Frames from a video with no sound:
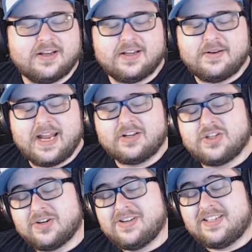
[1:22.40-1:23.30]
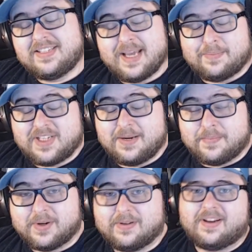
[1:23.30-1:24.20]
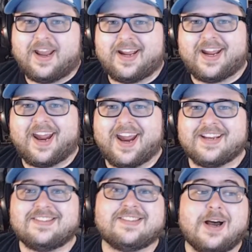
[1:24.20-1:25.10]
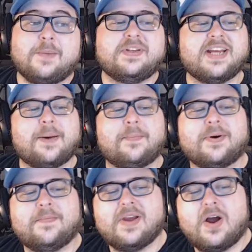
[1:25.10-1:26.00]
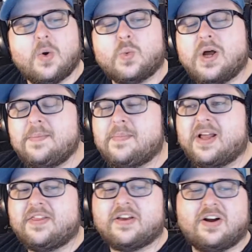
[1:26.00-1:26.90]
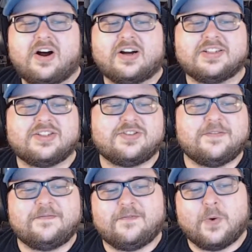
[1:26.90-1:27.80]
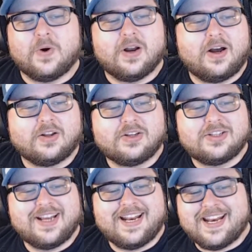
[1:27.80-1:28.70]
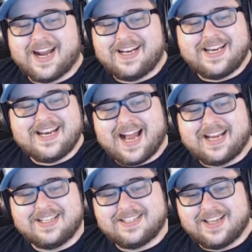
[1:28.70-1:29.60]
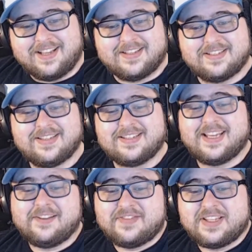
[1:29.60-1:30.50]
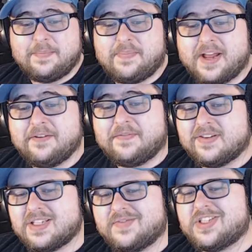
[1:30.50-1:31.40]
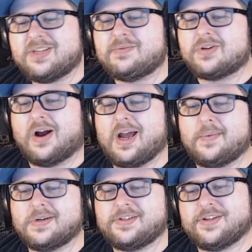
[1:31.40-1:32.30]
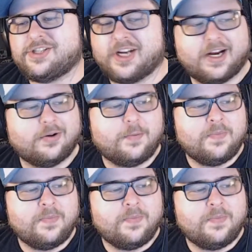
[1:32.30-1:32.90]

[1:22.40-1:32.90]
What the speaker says: Now during September, aka Subtember, 1 month costs $4.99. This gives the benefits of a subscriber to the channel,